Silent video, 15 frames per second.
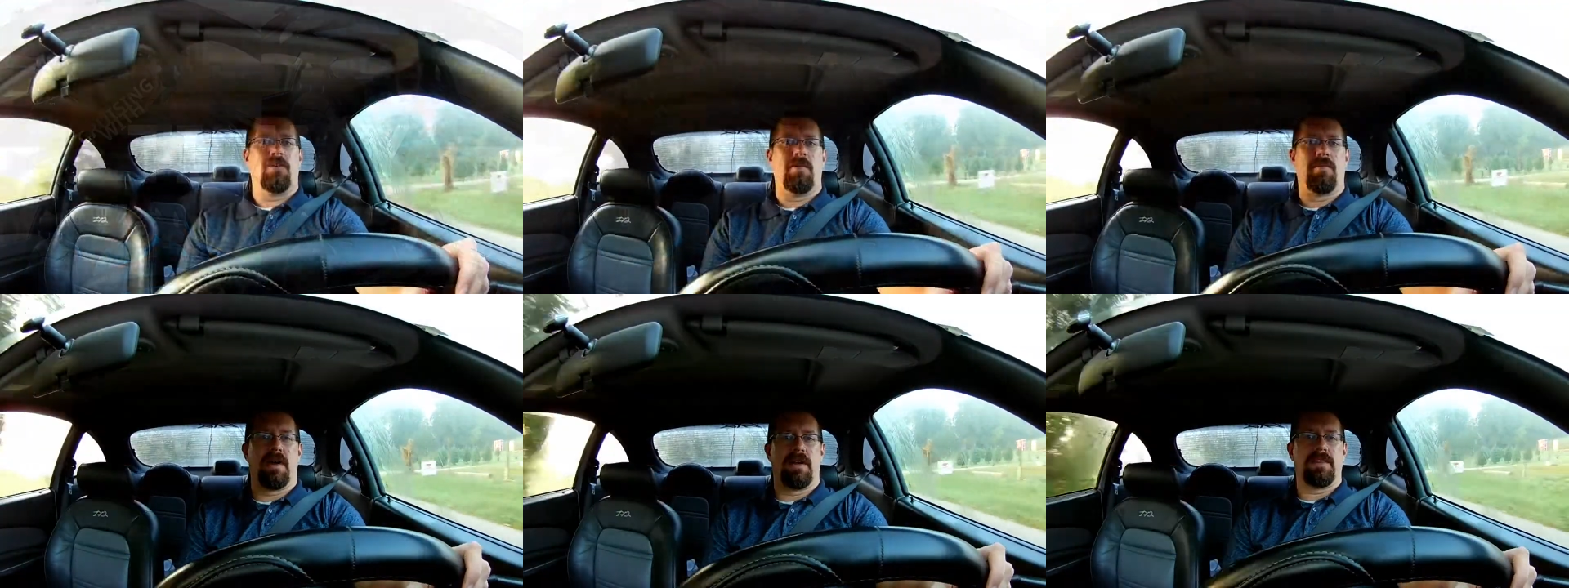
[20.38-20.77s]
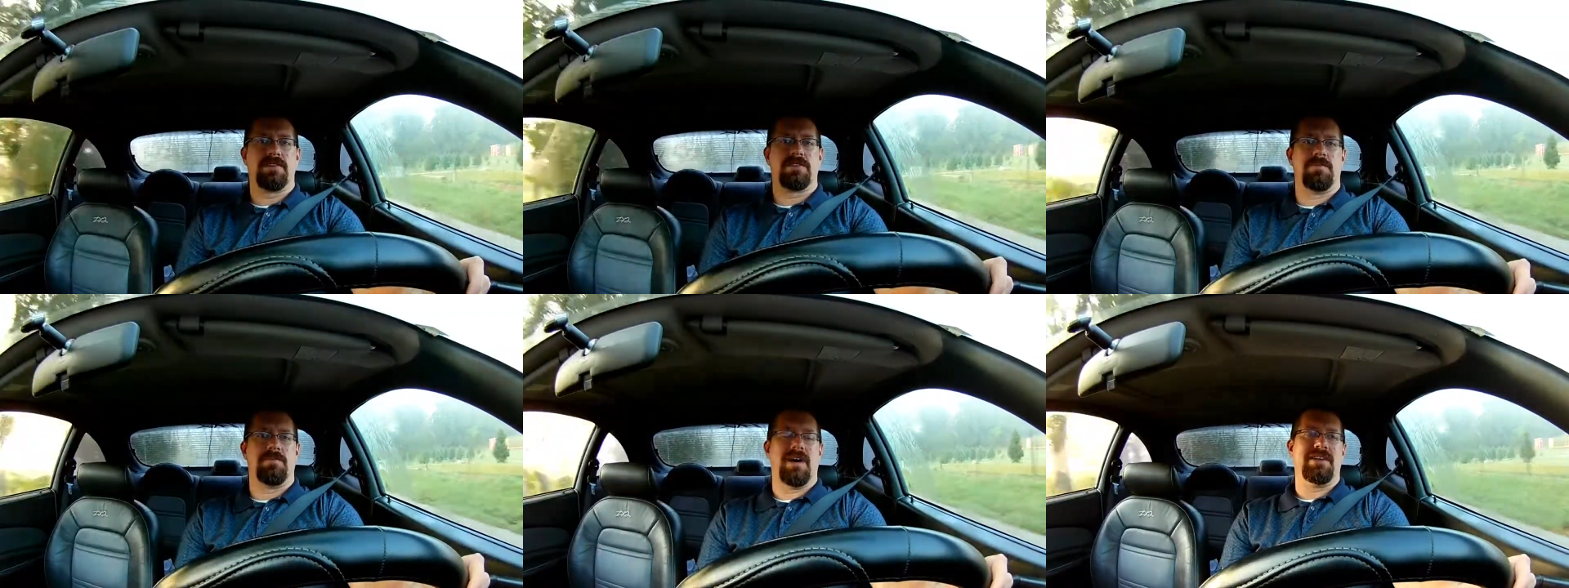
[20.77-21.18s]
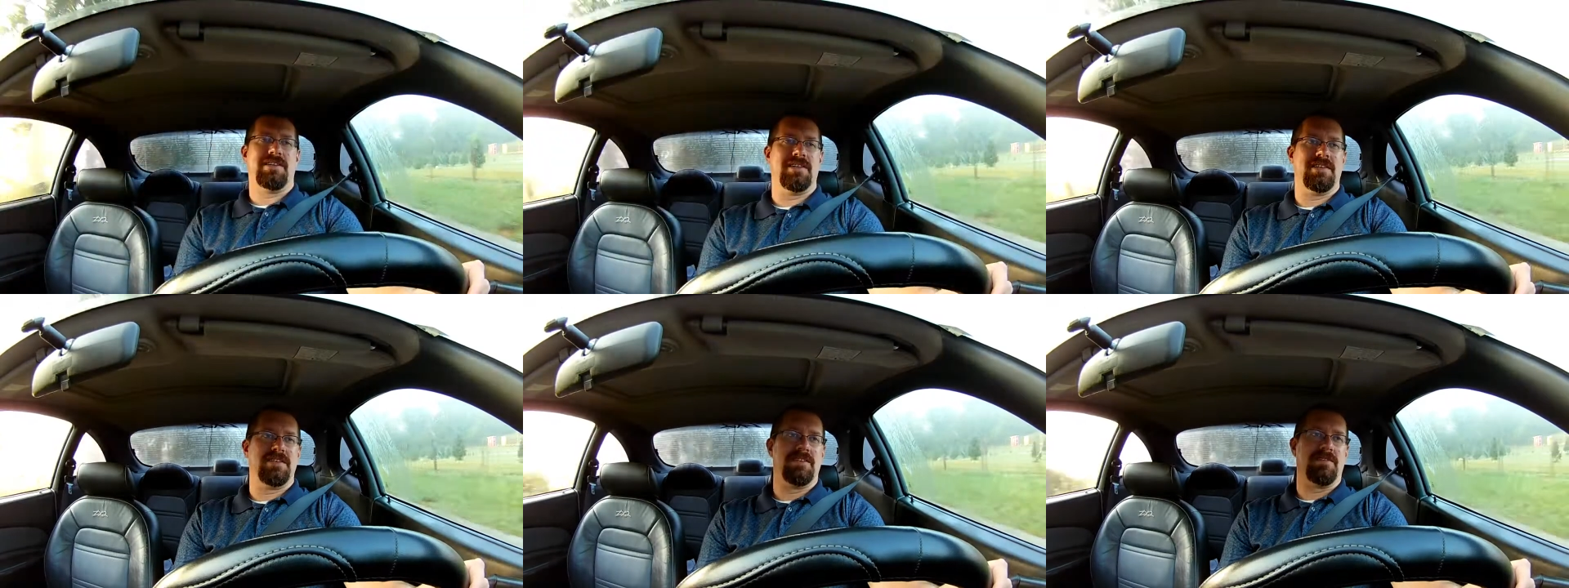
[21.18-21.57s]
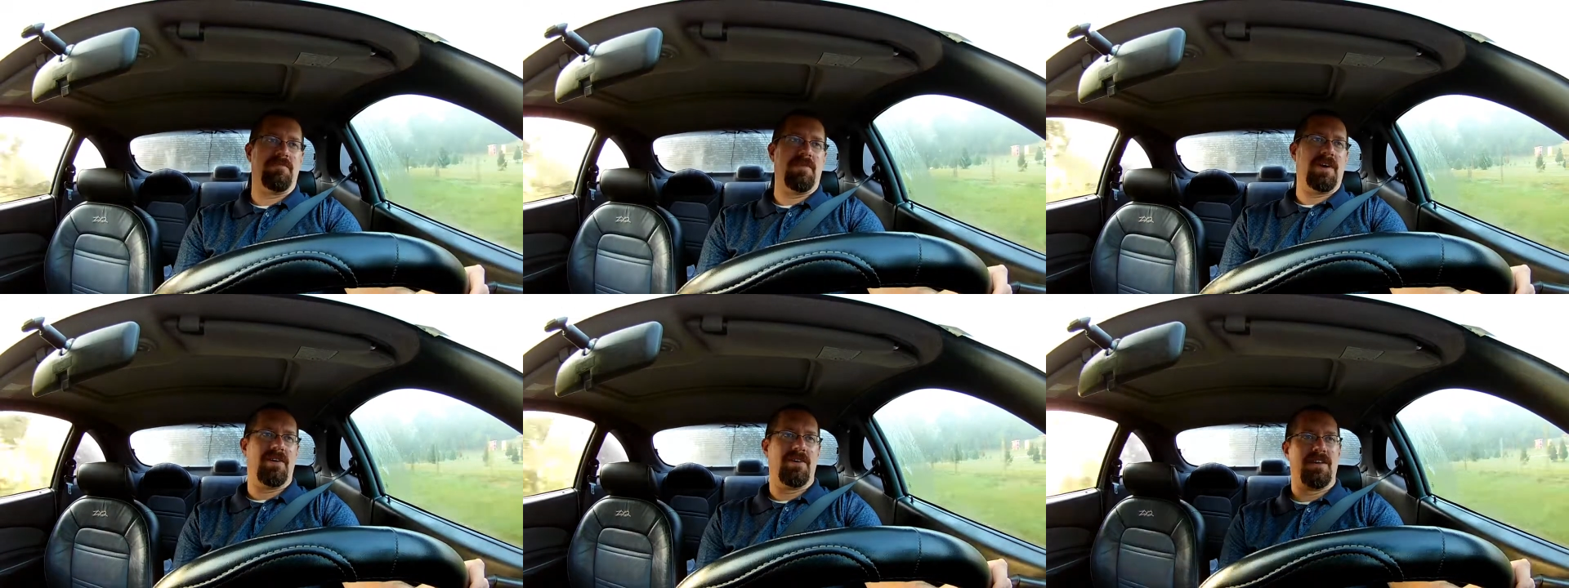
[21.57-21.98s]
know what brought this to my
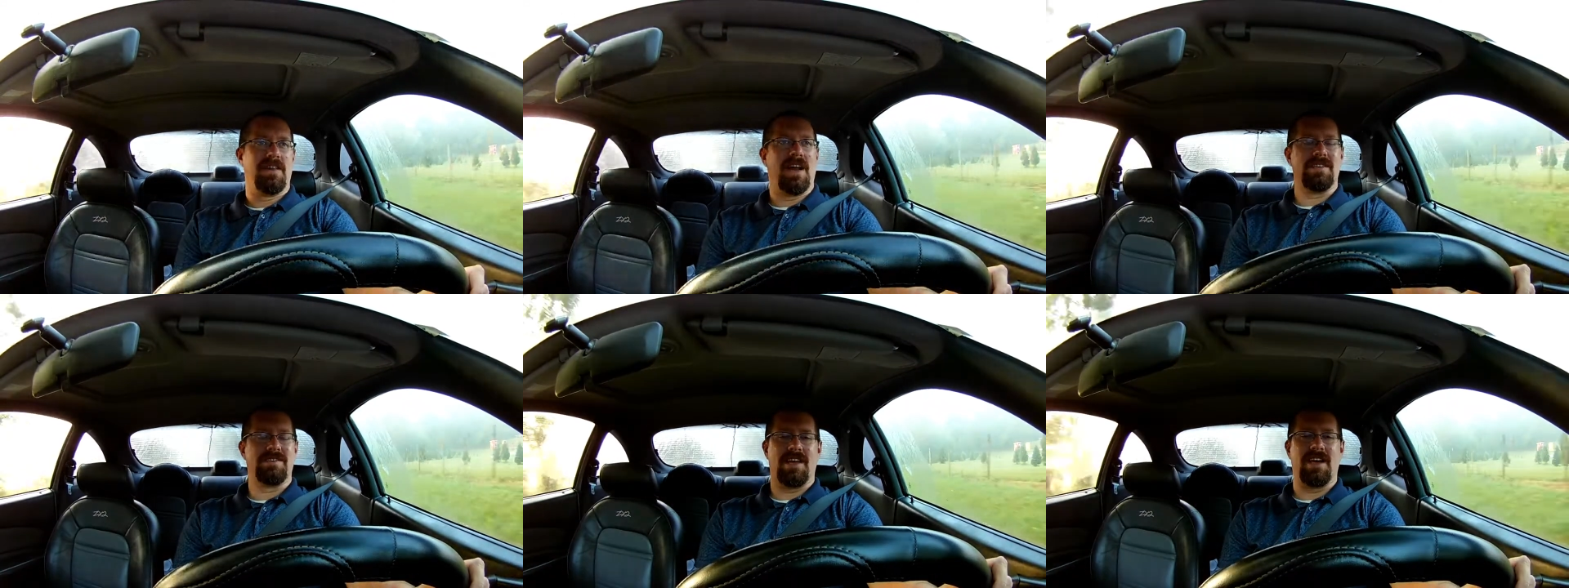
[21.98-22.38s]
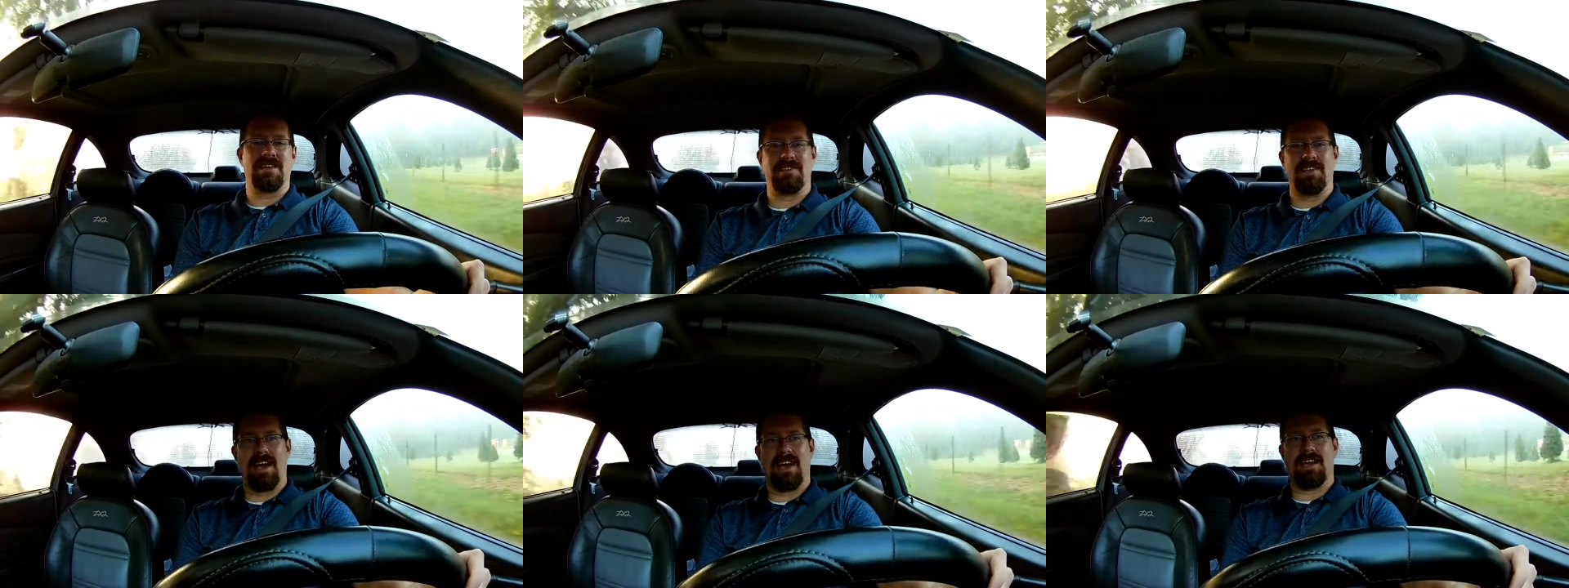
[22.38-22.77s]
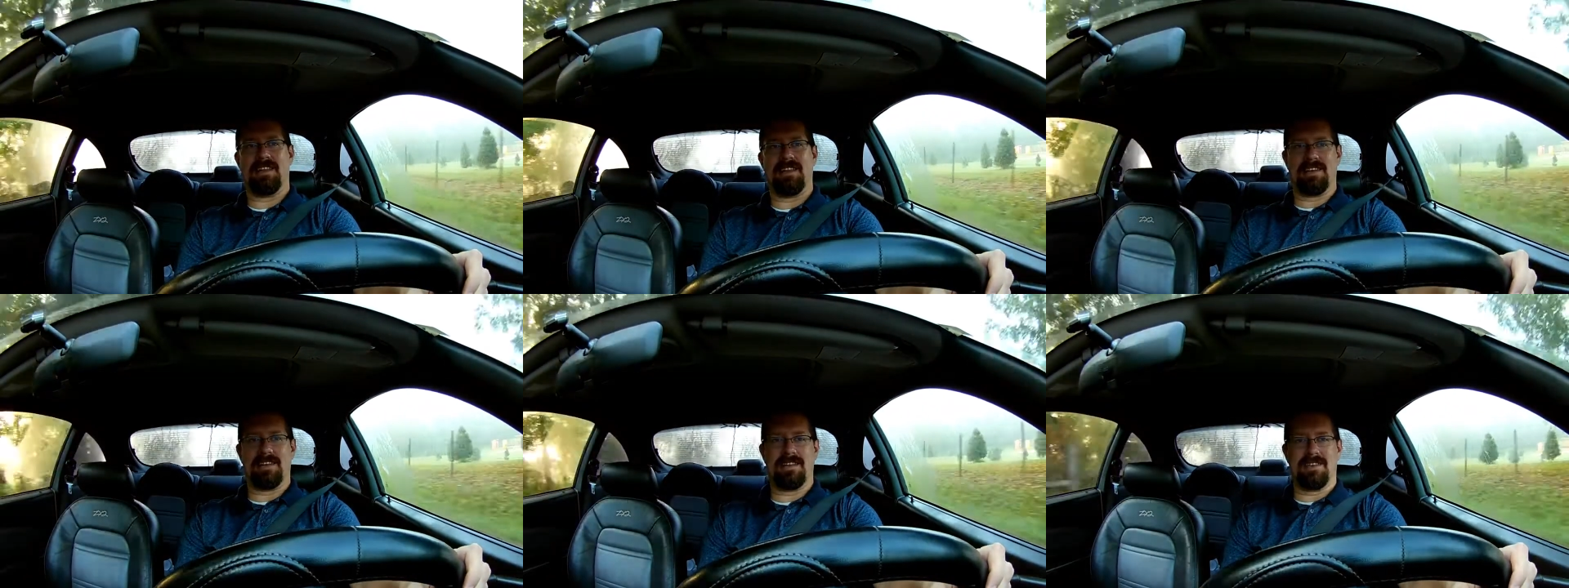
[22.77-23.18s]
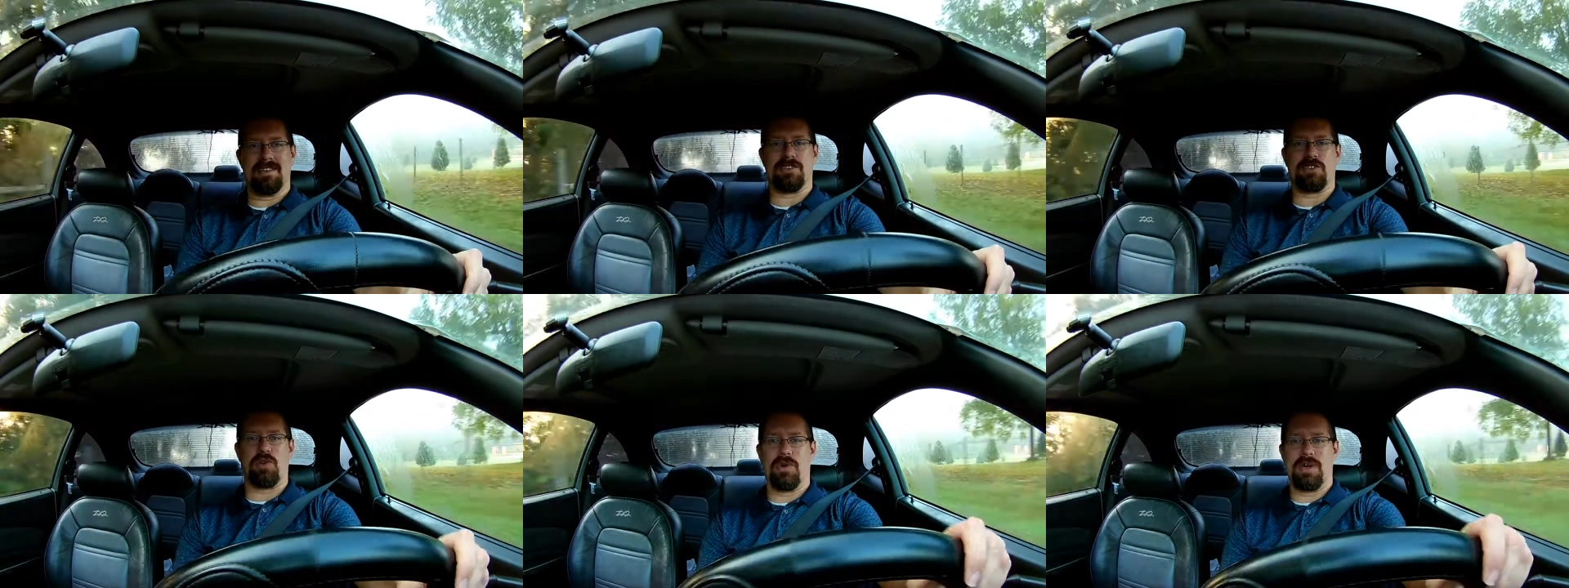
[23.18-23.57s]
attention, but I realized last night that it
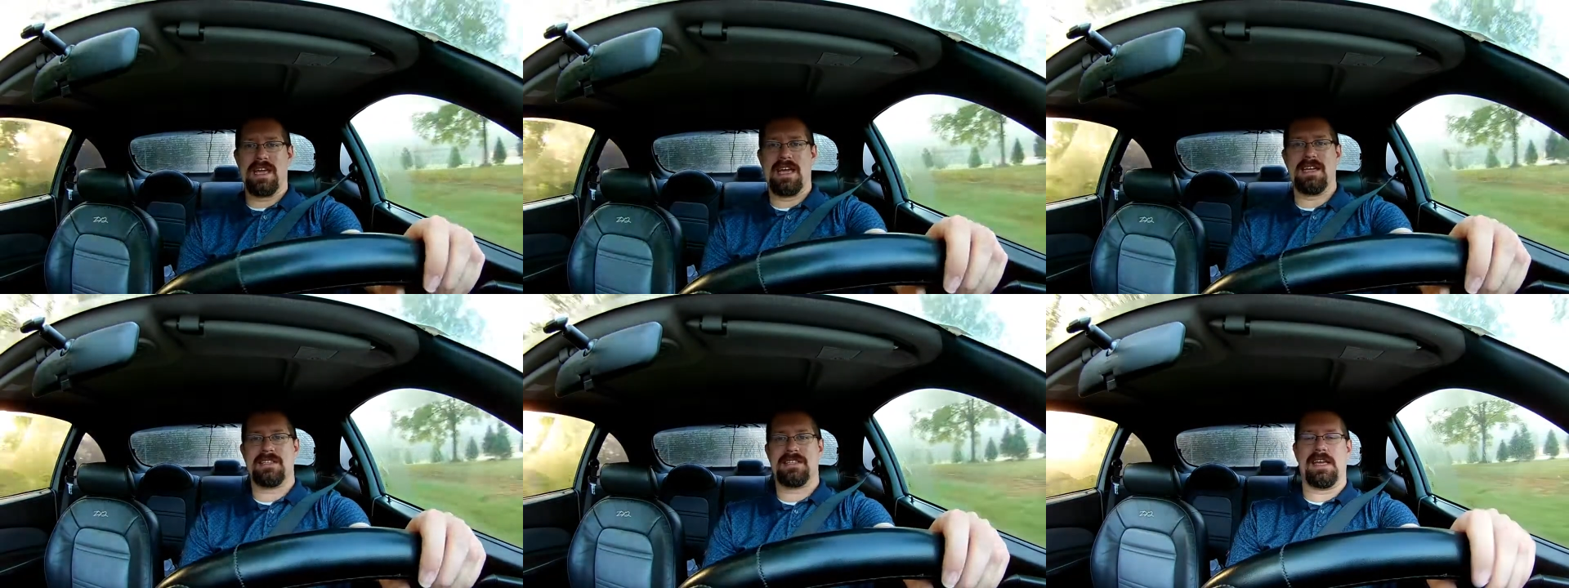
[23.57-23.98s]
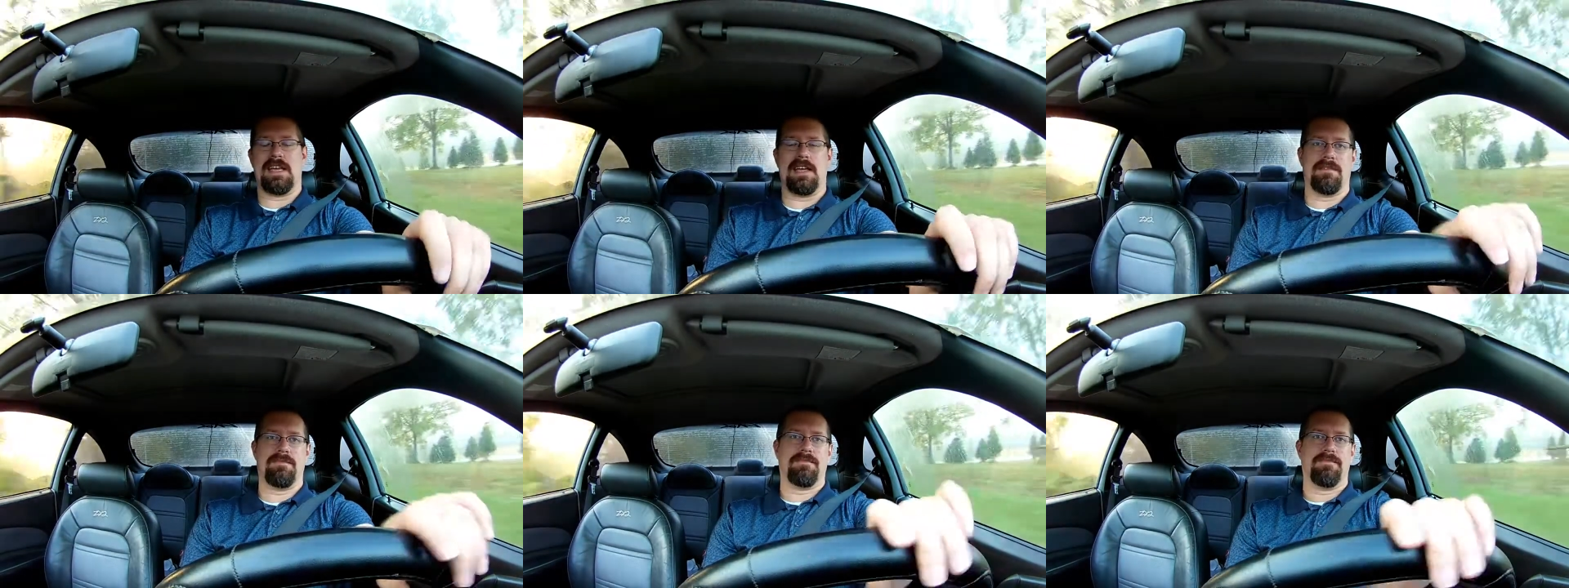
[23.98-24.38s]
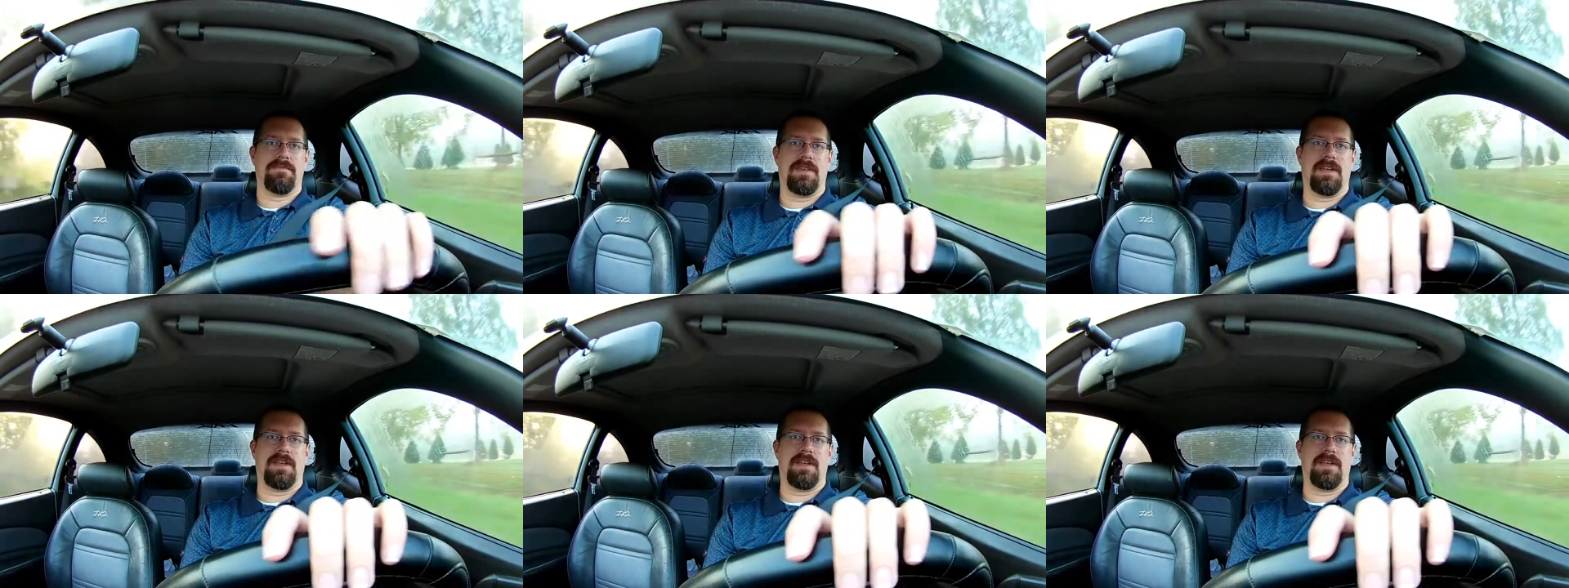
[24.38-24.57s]
is 2018.